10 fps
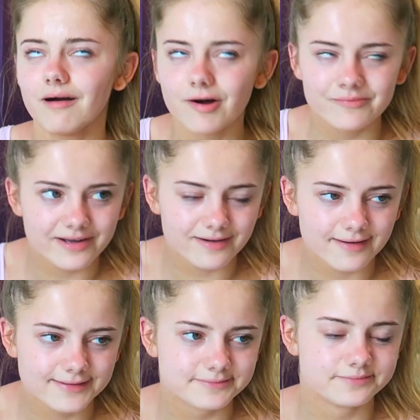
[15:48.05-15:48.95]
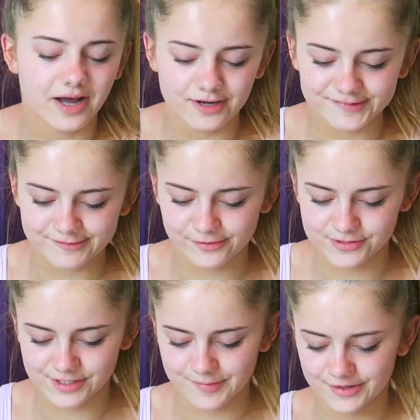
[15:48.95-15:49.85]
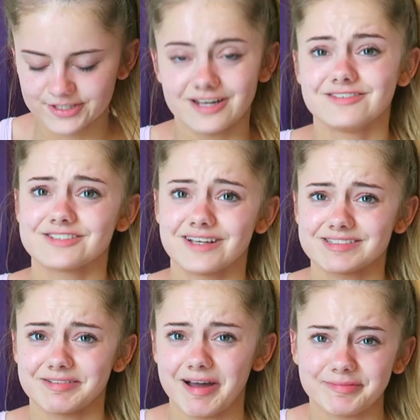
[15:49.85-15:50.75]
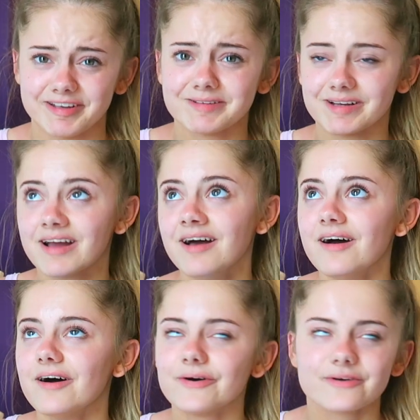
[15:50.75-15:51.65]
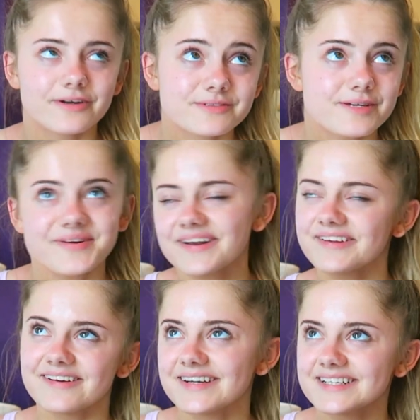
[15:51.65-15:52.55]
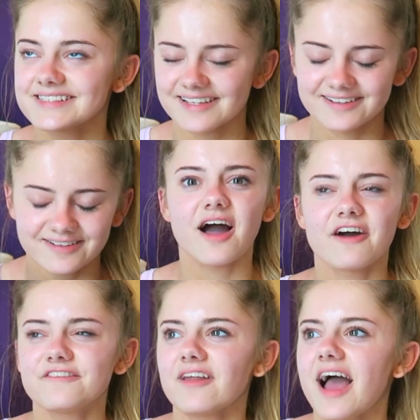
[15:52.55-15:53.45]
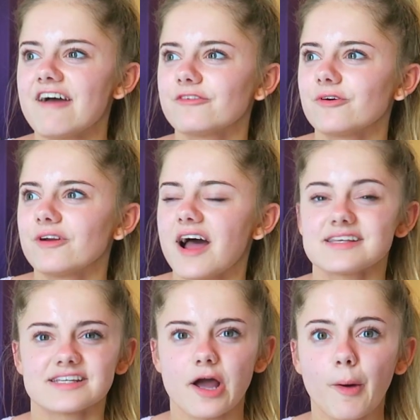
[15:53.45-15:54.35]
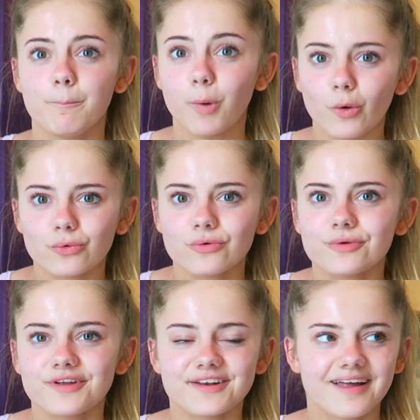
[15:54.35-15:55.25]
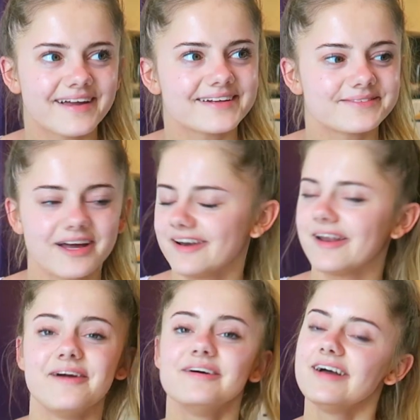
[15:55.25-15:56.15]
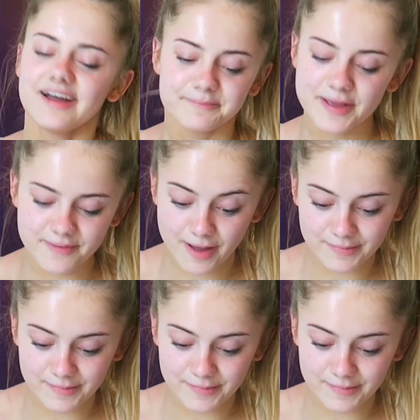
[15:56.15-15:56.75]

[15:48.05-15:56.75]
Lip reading: oh my God, I love everyone so much. And I'm just like so happy. I'm like, oh my God, I'm so proud of you guys. Like, oh. I feel like everyone has like a bond and like, I don't know. Maybe